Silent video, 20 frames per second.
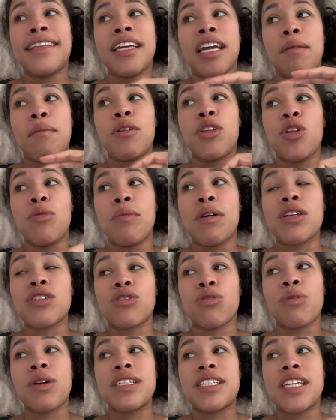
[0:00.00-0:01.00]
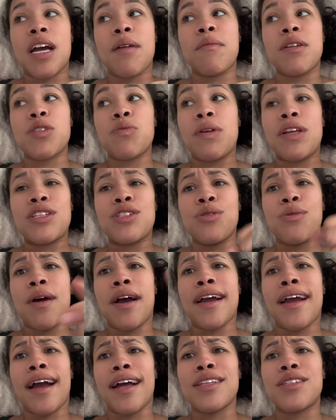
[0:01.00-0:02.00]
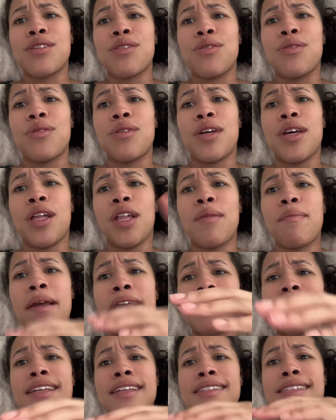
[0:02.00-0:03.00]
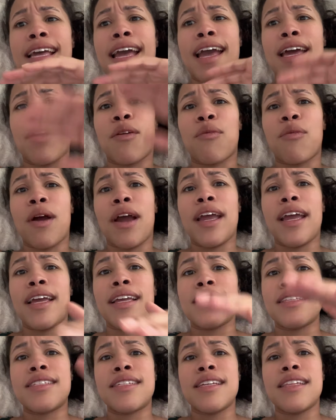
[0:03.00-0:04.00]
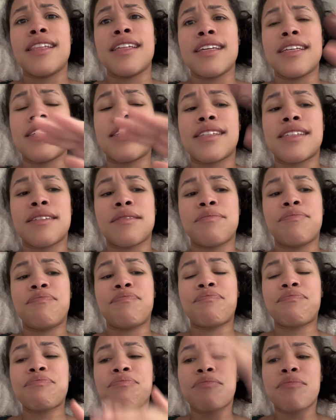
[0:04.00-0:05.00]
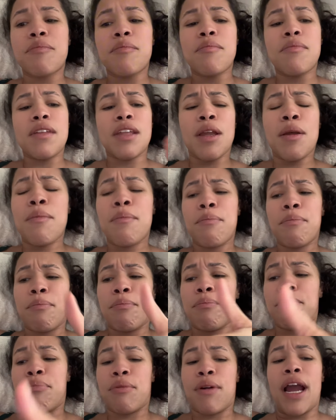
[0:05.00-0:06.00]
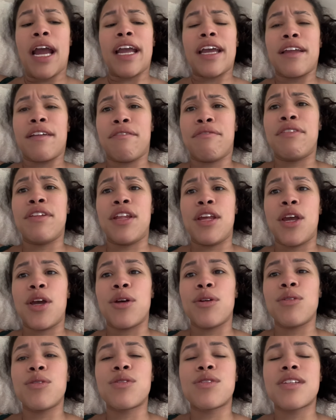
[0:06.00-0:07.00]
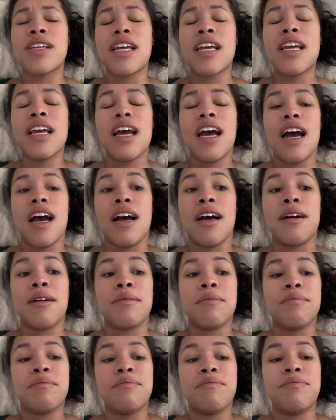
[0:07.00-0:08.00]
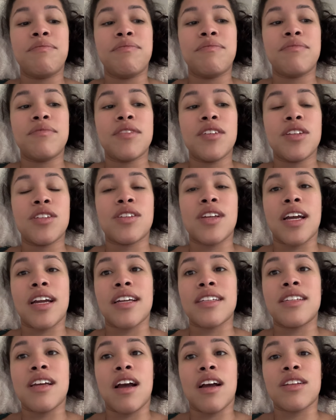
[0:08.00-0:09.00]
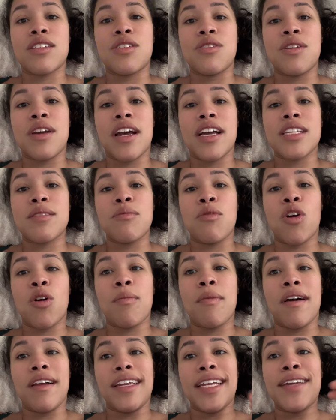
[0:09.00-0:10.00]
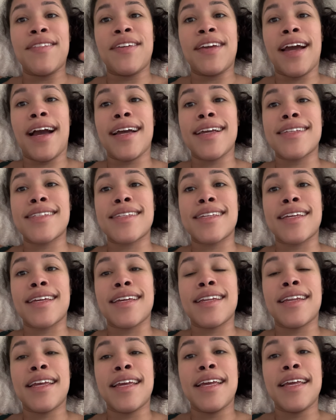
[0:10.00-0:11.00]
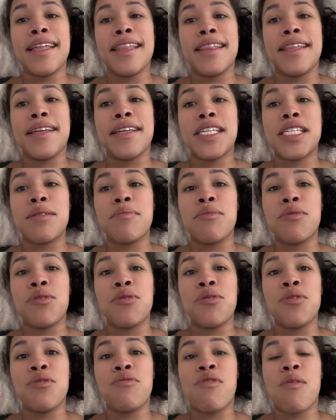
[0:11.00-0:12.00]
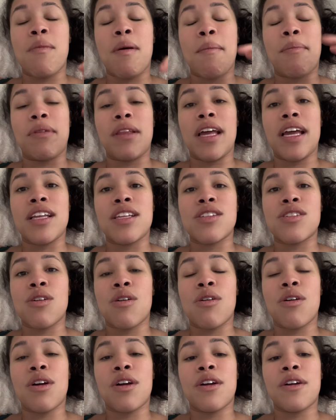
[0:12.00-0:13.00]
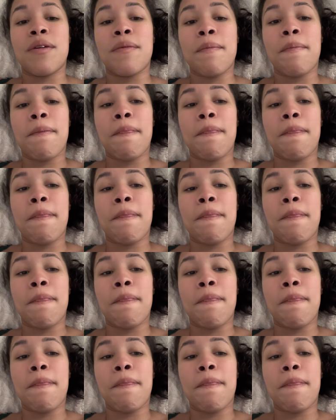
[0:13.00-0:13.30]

think I'm going to do my story time this week too. I got to. It only makes sense to add it right into this bracket of videos, um so I could talk to you guys more about leaving Iceland, this move, what my plans are,